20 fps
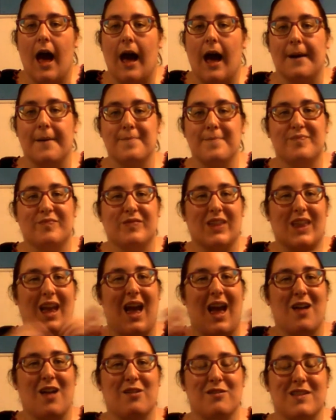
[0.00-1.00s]
Other
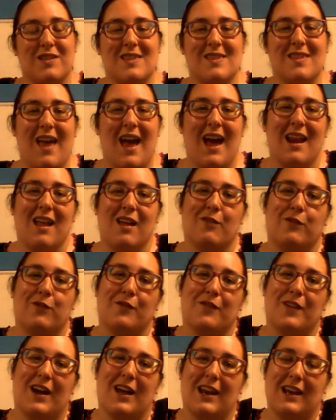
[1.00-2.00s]
than that, if
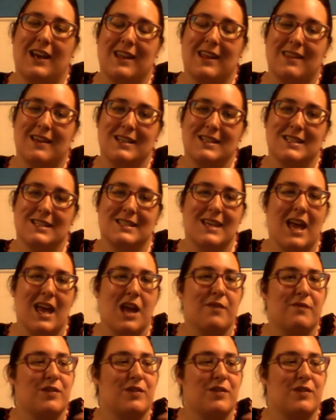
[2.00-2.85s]
you've got anything to say,